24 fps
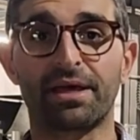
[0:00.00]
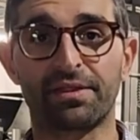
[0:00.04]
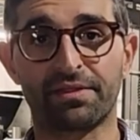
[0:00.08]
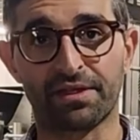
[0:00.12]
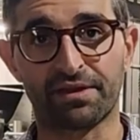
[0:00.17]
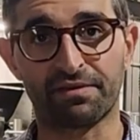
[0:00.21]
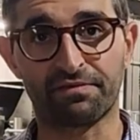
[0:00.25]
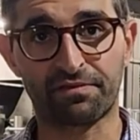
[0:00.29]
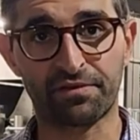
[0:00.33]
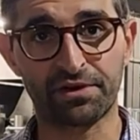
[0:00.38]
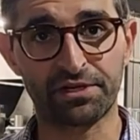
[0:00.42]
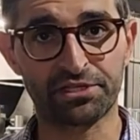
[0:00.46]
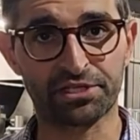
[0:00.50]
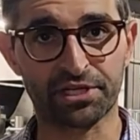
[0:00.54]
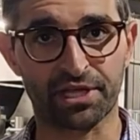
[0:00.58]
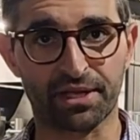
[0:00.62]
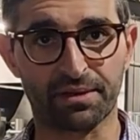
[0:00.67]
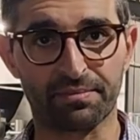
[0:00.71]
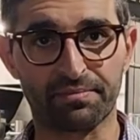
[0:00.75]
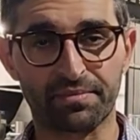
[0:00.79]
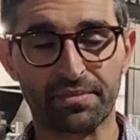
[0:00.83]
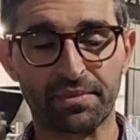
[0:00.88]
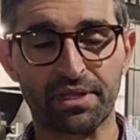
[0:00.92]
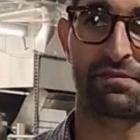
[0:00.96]
and then freezing it.
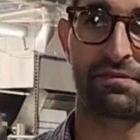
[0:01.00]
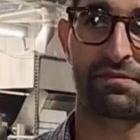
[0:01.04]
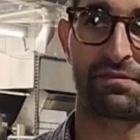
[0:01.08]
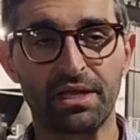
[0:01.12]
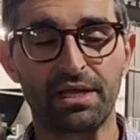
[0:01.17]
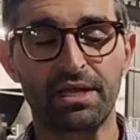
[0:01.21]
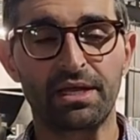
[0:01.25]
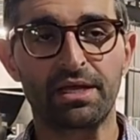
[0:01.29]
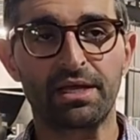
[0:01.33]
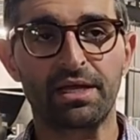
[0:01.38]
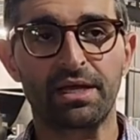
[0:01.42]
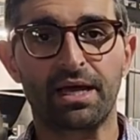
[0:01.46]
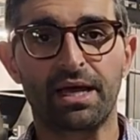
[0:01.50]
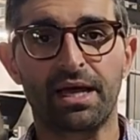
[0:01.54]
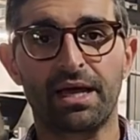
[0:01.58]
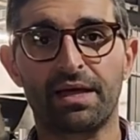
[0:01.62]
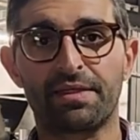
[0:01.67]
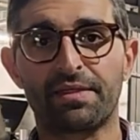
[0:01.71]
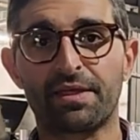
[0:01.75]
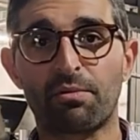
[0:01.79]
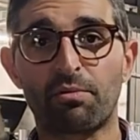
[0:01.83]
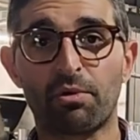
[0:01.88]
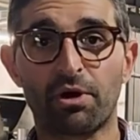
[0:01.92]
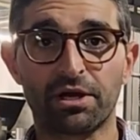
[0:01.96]
And
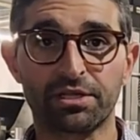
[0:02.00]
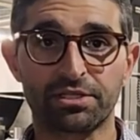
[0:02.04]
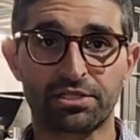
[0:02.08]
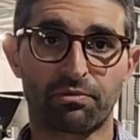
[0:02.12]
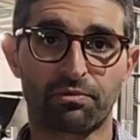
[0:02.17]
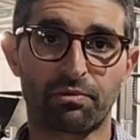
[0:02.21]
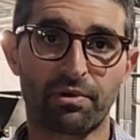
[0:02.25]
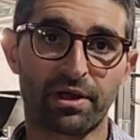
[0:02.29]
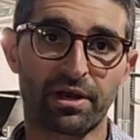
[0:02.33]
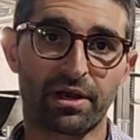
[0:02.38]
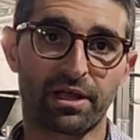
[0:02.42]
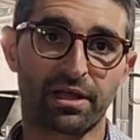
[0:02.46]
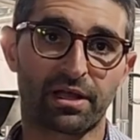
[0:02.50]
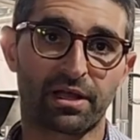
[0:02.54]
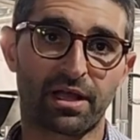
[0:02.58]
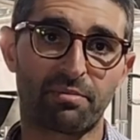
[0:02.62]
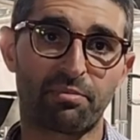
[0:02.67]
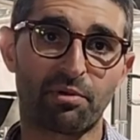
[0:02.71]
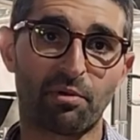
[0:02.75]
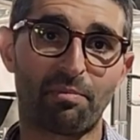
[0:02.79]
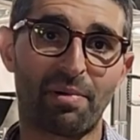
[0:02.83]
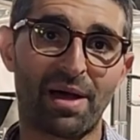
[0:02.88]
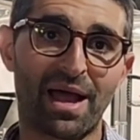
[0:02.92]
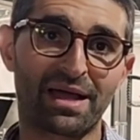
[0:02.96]
they wanted to run a
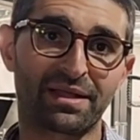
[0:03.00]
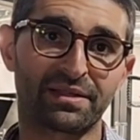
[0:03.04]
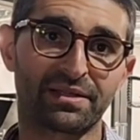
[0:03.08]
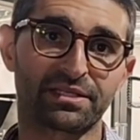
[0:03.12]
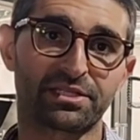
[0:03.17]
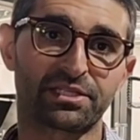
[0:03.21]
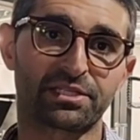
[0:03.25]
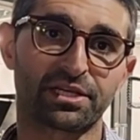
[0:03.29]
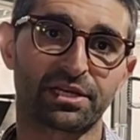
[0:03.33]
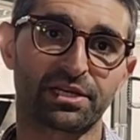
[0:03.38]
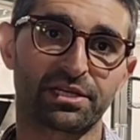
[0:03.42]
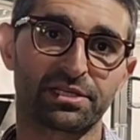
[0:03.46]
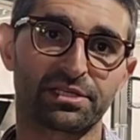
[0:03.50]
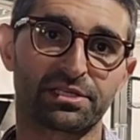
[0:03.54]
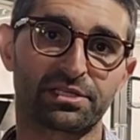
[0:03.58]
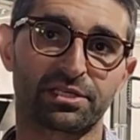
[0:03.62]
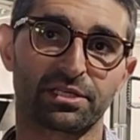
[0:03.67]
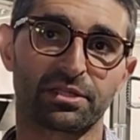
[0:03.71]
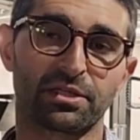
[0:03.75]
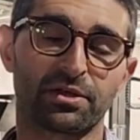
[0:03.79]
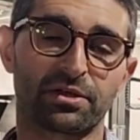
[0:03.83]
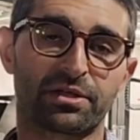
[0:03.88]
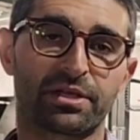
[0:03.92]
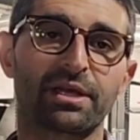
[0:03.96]
couple pilot studies to
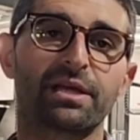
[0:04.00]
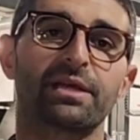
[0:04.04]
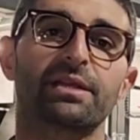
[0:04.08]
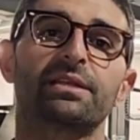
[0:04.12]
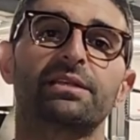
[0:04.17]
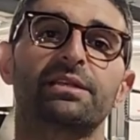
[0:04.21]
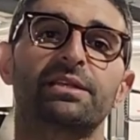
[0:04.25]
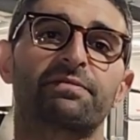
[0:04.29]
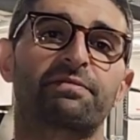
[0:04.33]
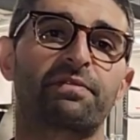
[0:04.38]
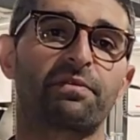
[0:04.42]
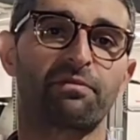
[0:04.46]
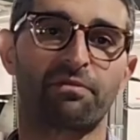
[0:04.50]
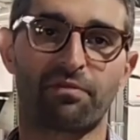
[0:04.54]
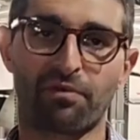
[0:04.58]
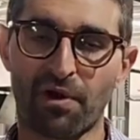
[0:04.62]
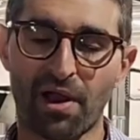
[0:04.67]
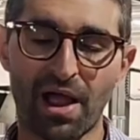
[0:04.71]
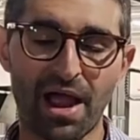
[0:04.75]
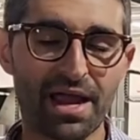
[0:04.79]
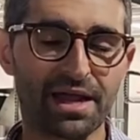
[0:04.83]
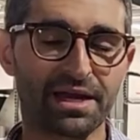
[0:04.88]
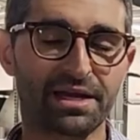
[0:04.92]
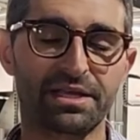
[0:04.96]
look at different
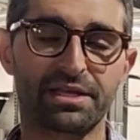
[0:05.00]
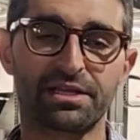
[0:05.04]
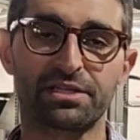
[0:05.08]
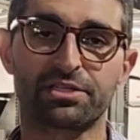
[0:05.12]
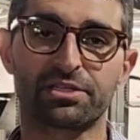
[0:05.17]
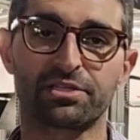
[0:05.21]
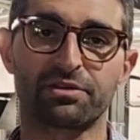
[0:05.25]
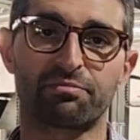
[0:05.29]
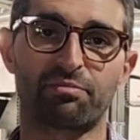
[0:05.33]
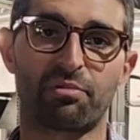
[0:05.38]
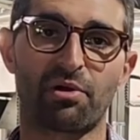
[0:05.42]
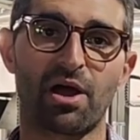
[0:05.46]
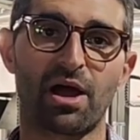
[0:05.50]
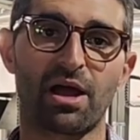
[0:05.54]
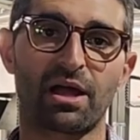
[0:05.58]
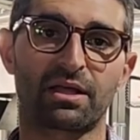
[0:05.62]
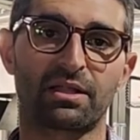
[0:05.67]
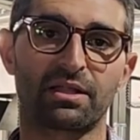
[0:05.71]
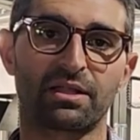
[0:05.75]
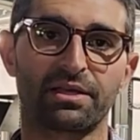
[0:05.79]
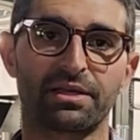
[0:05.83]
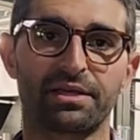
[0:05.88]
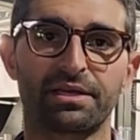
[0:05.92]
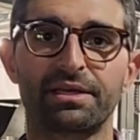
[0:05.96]
varieties of
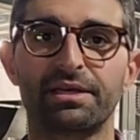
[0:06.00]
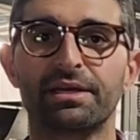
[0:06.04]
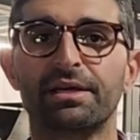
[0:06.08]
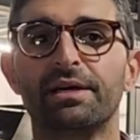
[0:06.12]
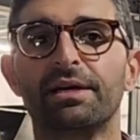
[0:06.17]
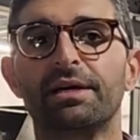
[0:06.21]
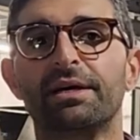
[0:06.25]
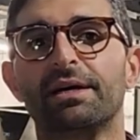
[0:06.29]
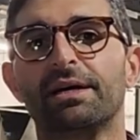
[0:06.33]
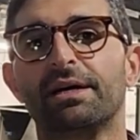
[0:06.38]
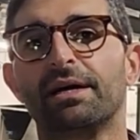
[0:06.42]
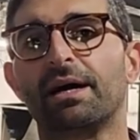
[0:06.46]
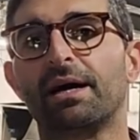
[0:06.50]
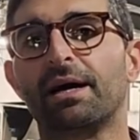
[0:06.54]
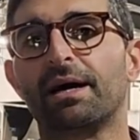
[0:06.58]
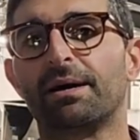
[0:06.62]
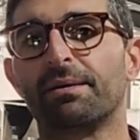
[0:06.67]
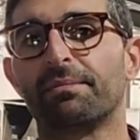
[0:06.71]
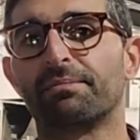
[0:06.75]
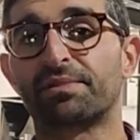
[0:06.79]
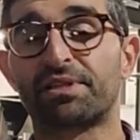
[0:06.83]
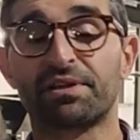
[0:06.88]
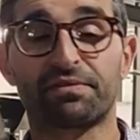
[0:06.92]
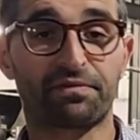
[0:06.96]
broccoli,
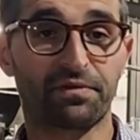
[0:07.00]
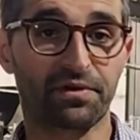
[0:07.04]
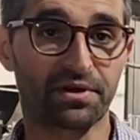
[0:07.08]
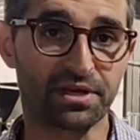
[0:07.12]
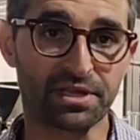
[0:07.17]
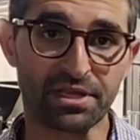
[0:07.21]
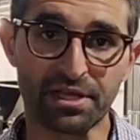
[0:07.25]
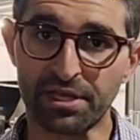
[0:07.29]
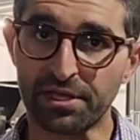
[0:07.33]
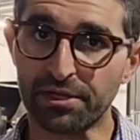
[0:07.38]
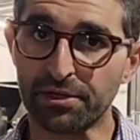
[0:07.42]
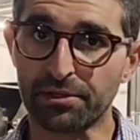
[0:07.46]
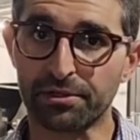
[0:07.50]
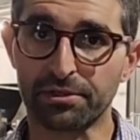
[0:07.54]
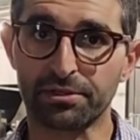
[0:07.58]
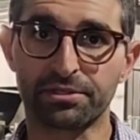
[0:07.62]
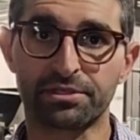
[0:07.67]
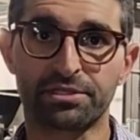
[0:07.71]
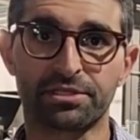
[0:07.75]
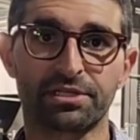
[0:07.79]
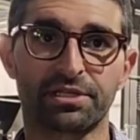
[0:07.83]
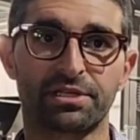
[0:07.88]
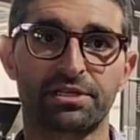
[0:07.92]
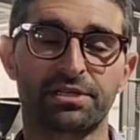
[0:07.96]
different
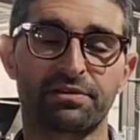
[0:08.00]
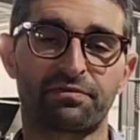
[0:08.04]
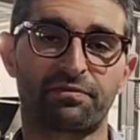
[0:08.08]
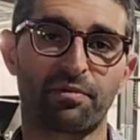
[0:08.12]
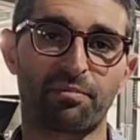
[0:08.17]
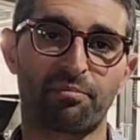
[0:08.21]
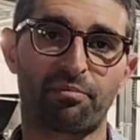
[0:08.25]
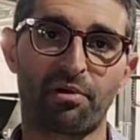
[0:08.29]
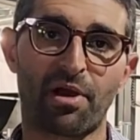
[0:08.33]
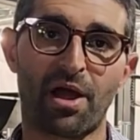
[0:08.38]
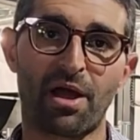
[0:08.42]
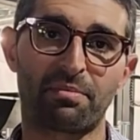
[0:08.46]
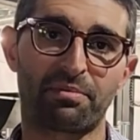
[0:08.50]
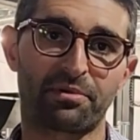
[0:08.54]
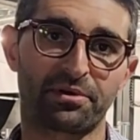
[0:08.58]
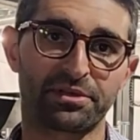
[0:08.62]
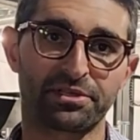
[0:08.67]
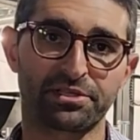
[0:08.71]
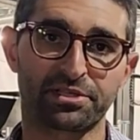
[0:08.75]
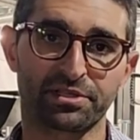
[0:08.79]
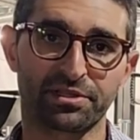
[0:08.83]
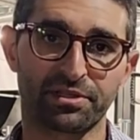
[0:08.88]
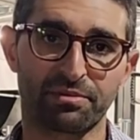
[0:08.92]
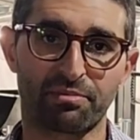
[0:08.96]
yields and different
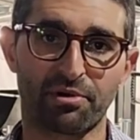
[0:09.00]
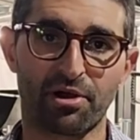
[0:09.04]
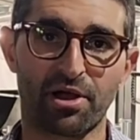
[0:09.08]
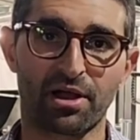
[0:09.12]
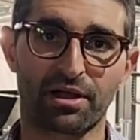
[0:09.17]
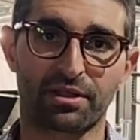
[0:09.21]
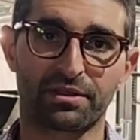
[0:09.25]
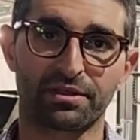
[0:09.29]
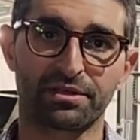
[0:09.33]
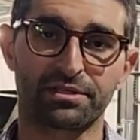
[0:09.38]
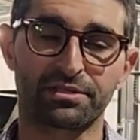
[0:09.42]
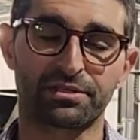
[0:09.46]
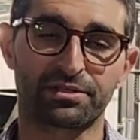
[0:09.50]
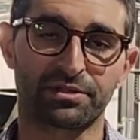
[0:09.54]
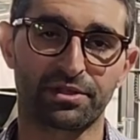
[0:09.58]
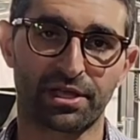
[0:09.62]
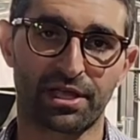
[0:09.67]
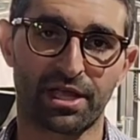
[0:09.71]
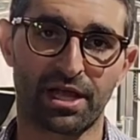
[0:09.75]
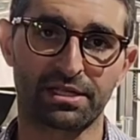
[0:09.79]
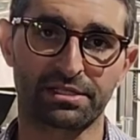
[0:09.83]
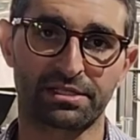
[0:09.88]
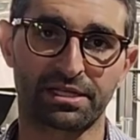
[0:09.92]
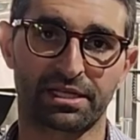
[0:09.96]
properties of the broccoli. So they
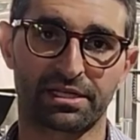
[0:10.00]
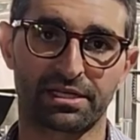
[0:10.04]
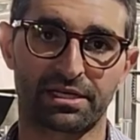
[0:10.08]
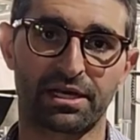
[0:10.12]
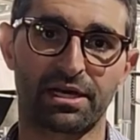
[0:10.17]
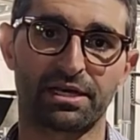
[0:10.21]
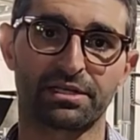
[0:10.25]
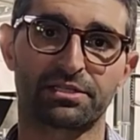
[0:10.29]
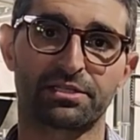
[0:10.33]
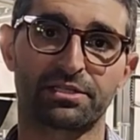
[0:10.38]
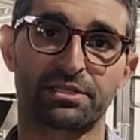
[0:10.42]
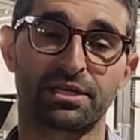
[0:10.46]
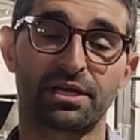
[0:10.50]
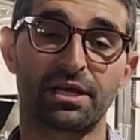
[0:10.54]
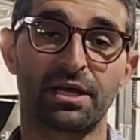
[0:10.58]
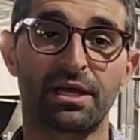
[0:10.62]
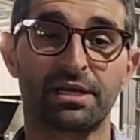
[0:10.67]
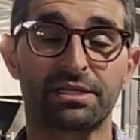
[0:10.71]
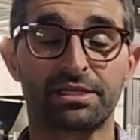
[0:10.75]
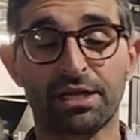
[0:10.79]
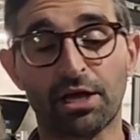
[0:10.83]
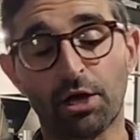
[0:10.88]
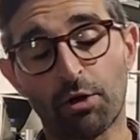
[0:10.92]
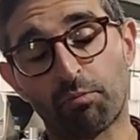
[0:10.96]
contacted us
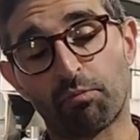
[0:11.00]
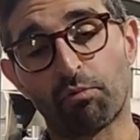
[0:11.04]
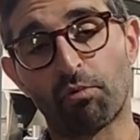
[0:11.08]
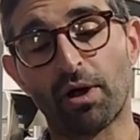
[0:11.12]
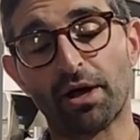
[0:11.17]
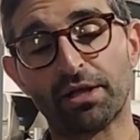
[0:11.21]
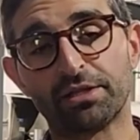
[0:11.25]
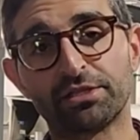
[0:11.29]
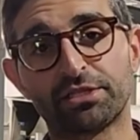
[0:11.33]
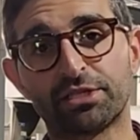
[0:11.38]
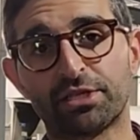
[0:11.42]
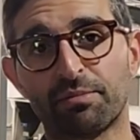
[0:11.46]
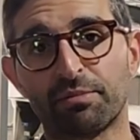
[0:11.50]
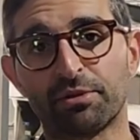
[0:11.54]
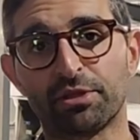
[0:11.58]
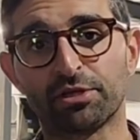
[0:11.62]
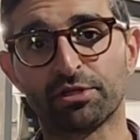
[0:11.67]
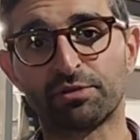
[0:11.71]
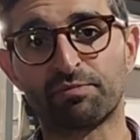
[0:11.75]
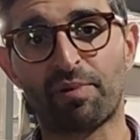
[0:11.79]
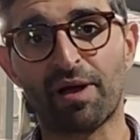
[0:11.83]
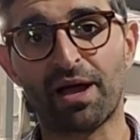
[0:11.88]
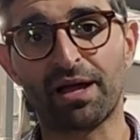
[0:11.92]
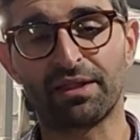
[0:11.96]
to help run some of
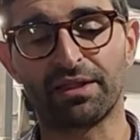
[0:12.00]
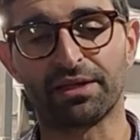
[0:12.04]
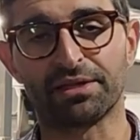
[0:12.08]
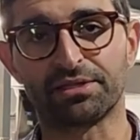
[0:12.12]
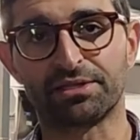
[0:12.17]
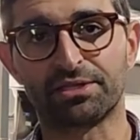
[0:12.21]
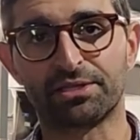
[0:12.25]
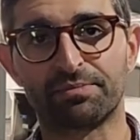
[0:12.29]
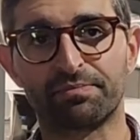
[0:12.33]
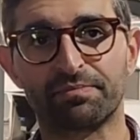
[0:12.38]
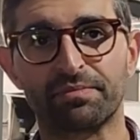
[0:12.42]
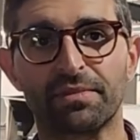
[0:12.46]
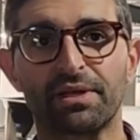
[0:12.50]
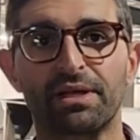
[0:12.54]
those pilots.